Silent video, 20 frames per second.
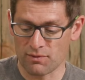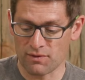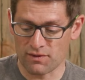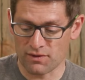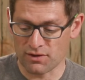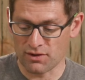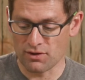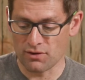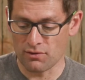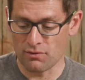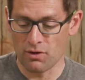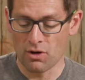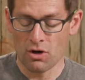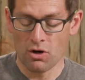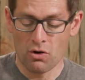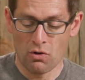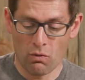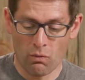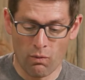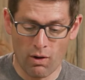with 2
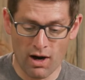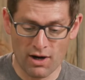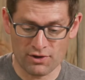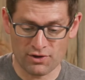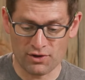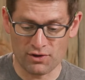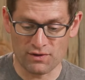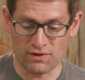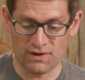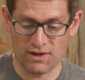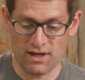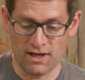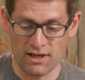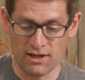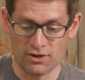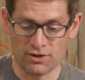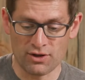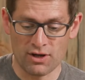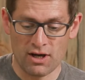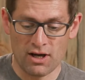washers
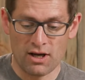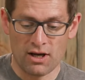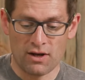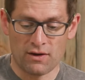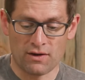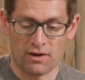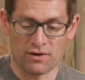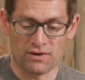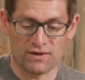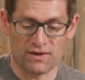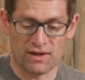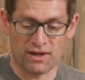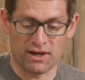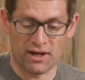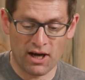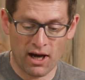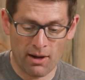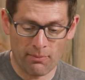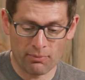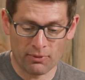each. There's the
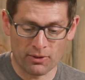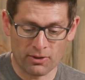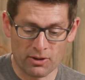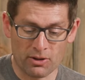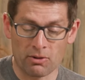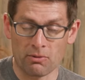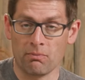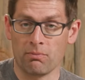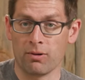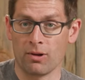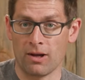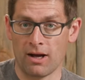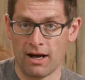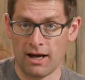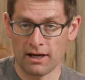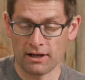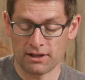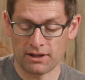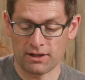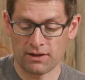coupler
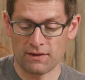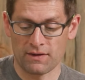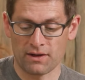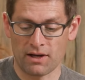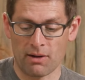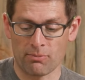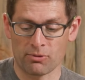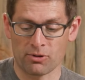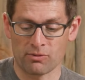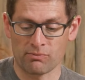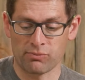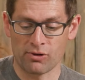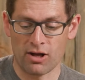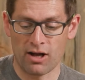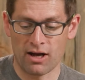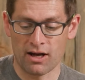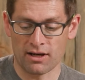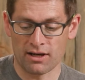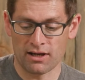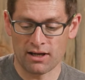block. The coupler
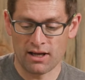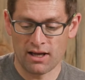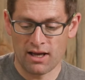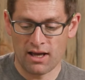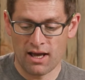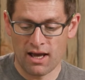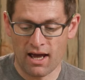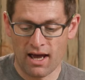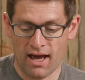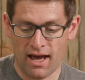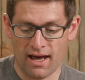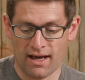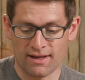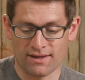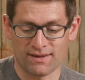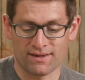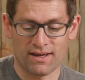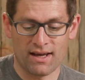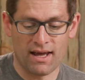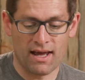block
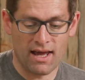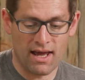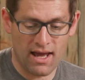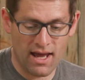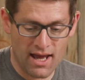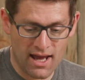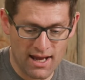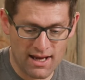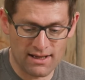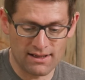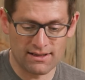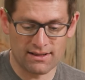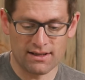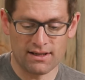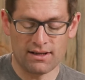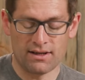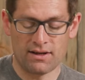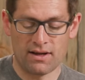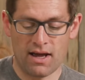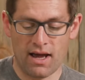has 8
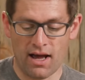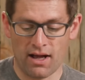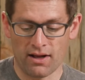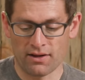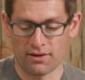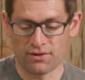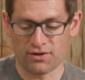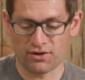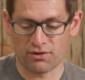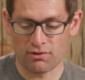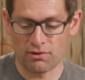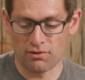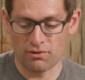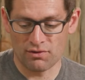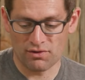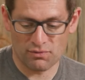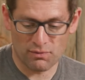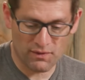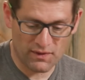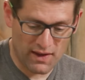Allen
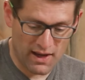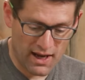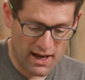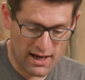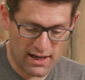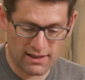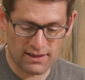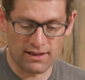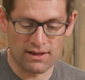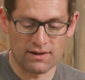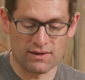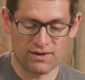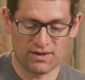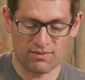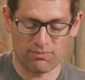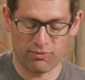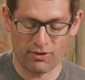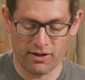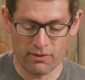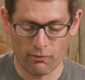screws with 8
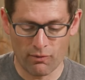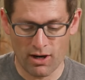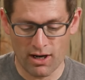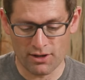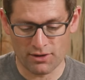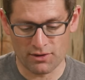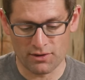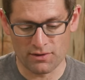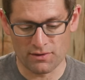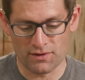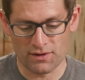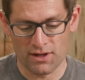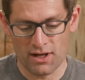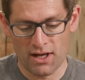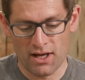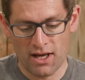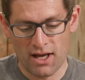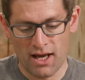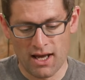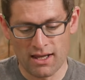split washers.
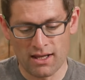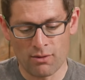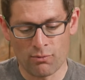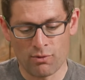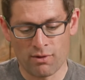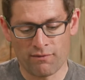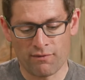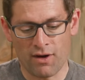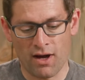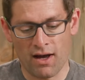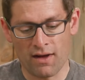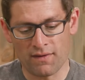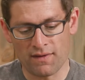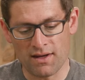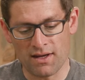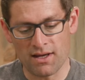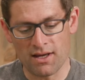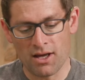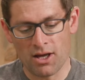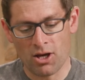And then we've got
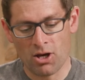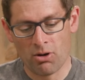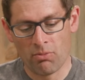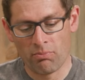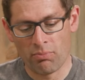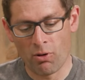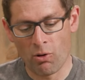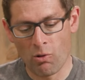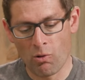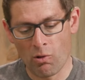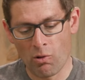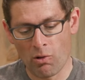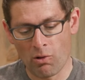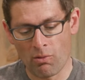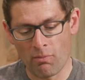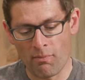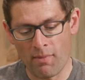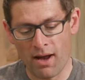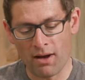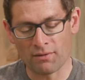the pole
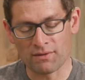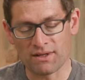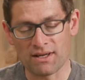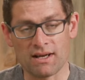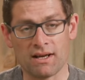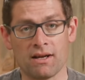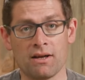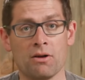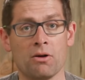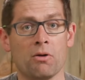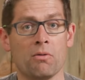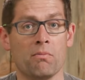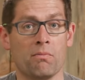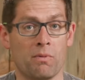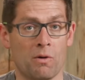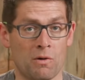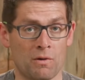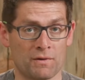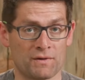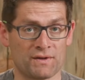mounting
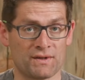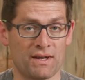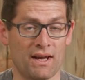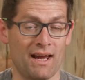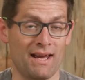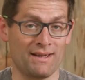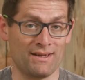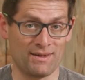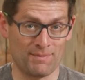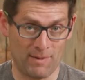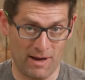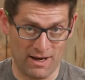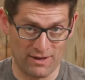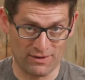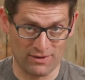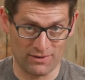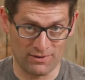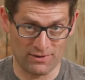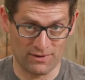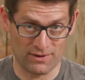bolts and
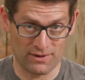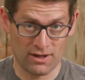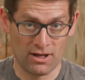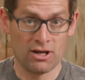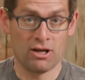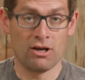spacers.